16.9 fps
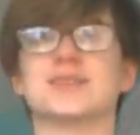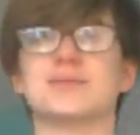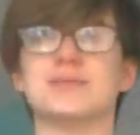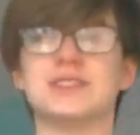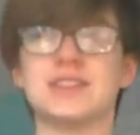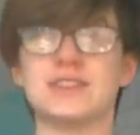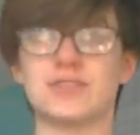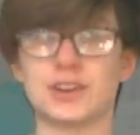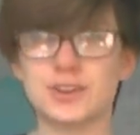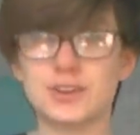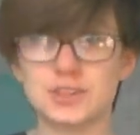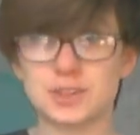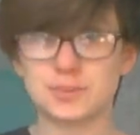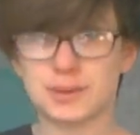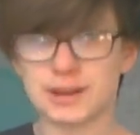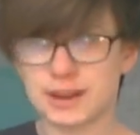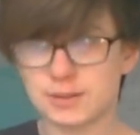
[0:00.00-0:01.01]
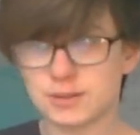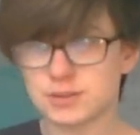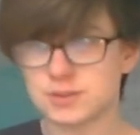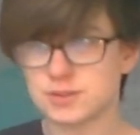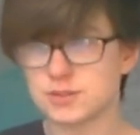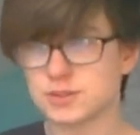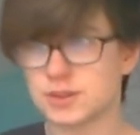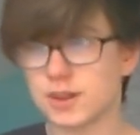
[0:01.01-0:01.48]
some devolution powers
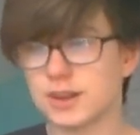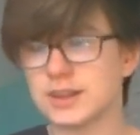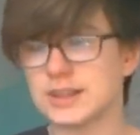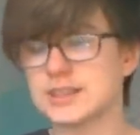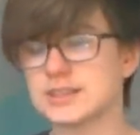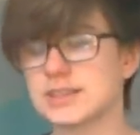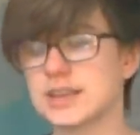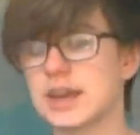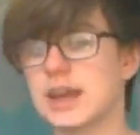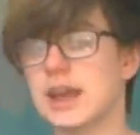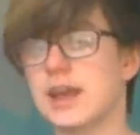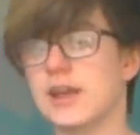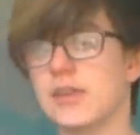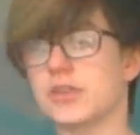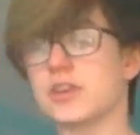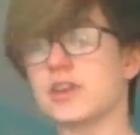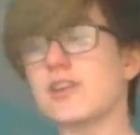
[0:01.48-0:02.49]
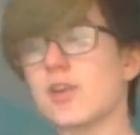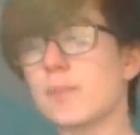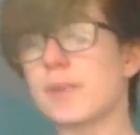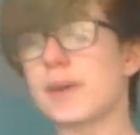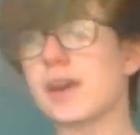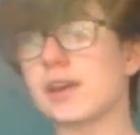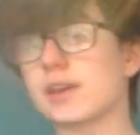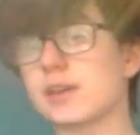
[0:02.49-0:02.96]
to Scotland, the
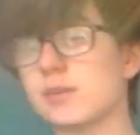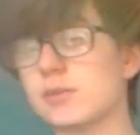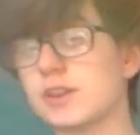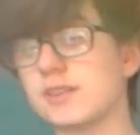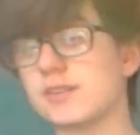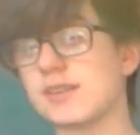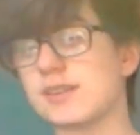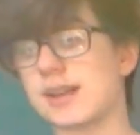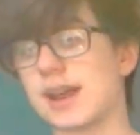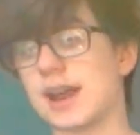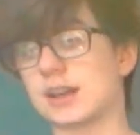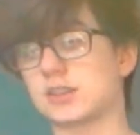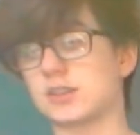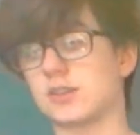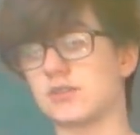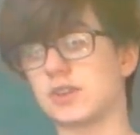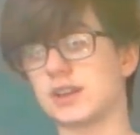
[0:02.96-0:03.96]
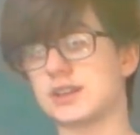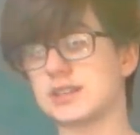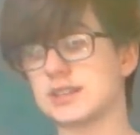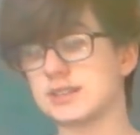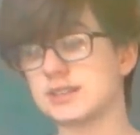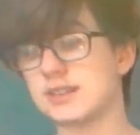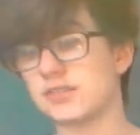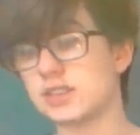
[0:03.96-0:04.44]
European Communities Act of
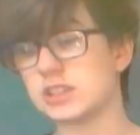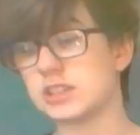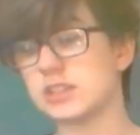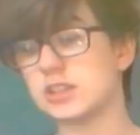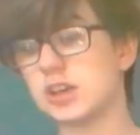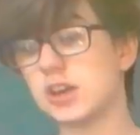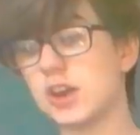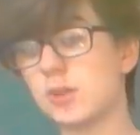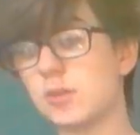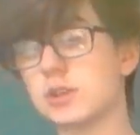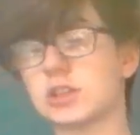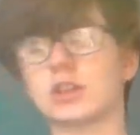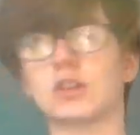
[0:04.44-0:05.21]
1972, which